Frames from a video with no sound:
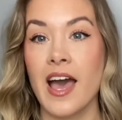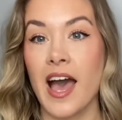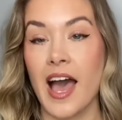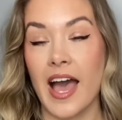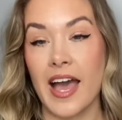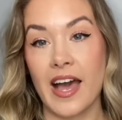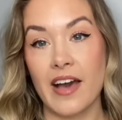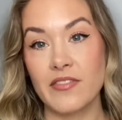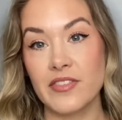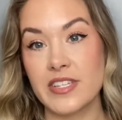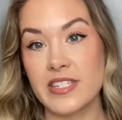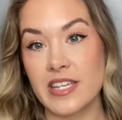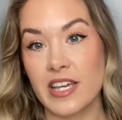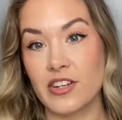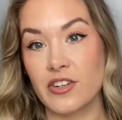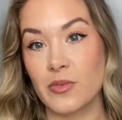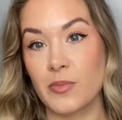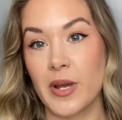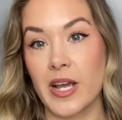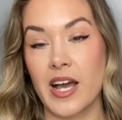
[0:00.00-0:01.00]
I have this
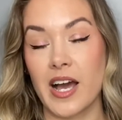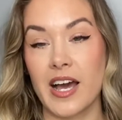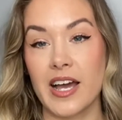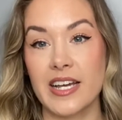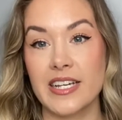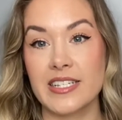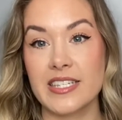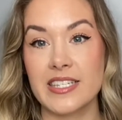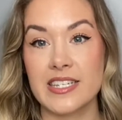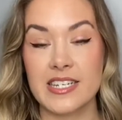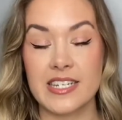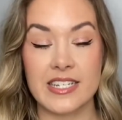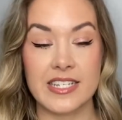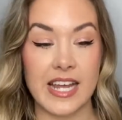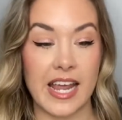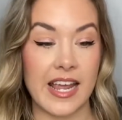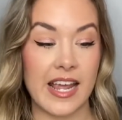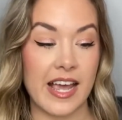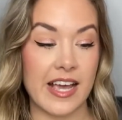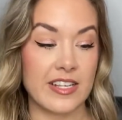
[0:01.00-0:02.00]
under my eyes
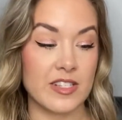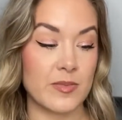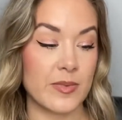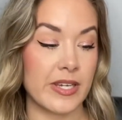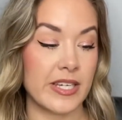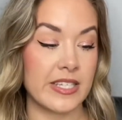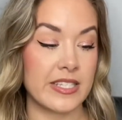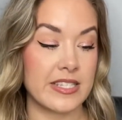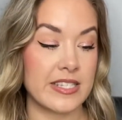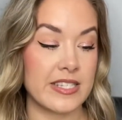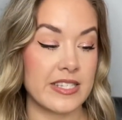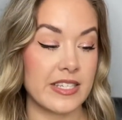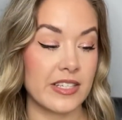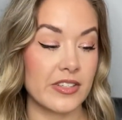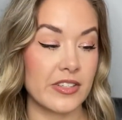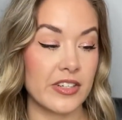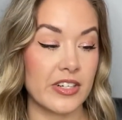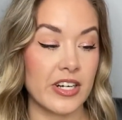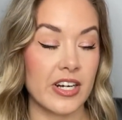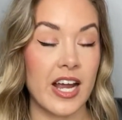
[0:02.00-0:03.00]
today as my
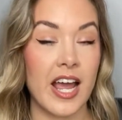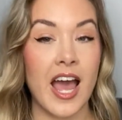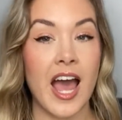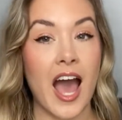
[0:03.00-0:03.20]
concealer.